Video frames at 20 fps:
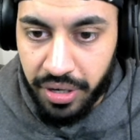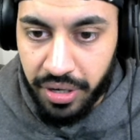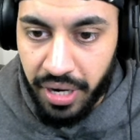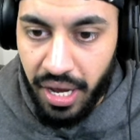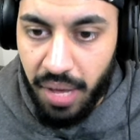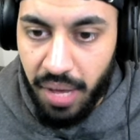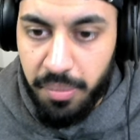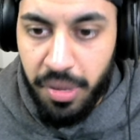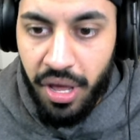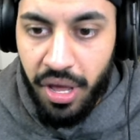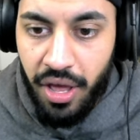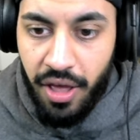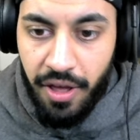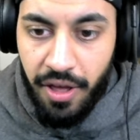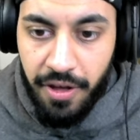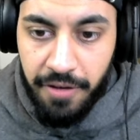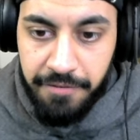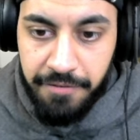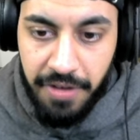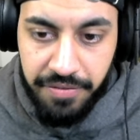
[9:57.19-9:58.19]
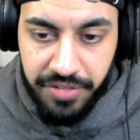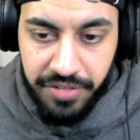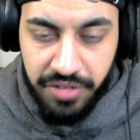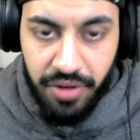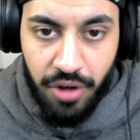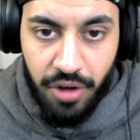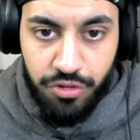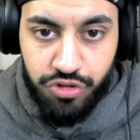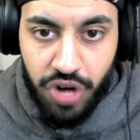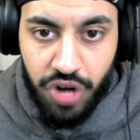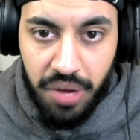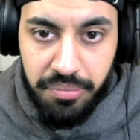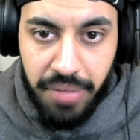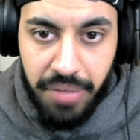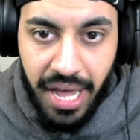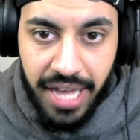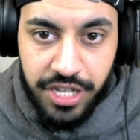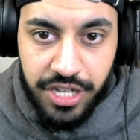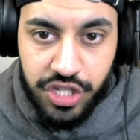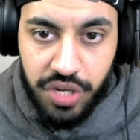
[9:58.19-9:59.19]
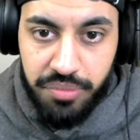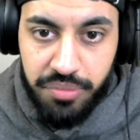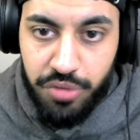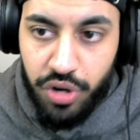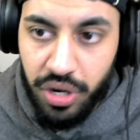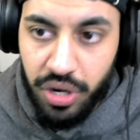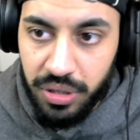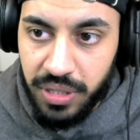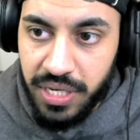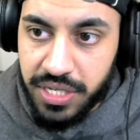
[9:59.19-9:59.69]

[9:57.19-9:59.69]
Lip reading: Grip, 50 round drum mags, Kimura